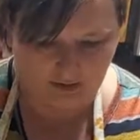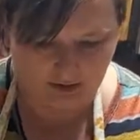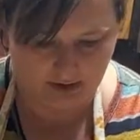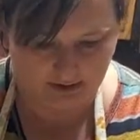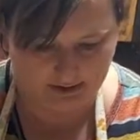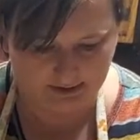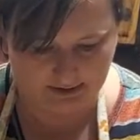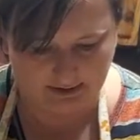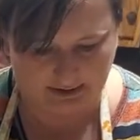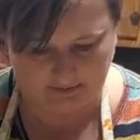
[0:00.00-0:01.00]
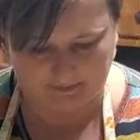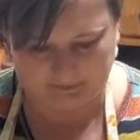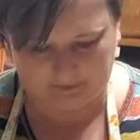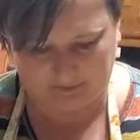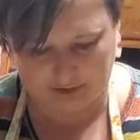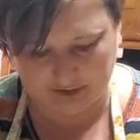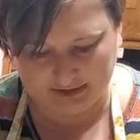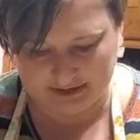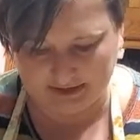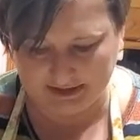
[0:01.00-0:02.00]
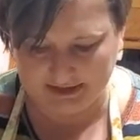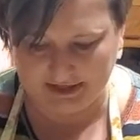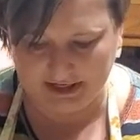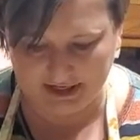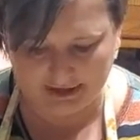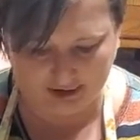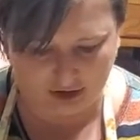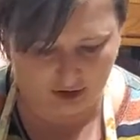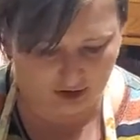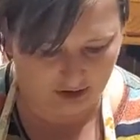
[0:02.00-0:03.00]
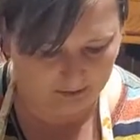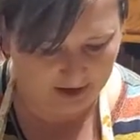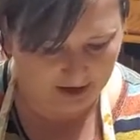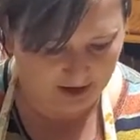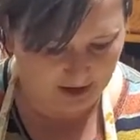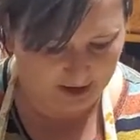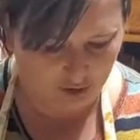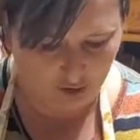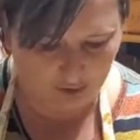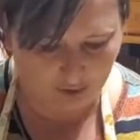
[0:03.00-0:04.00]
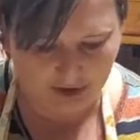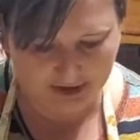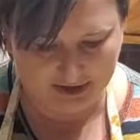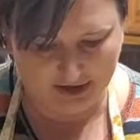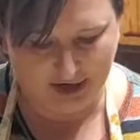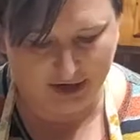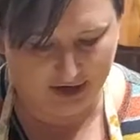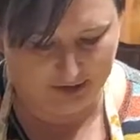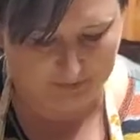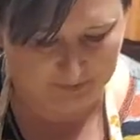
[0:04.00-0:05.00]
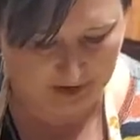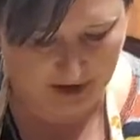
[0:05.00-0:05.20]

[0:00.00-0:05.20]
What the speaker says: Let's see. You can see the tea is all incorporated in there.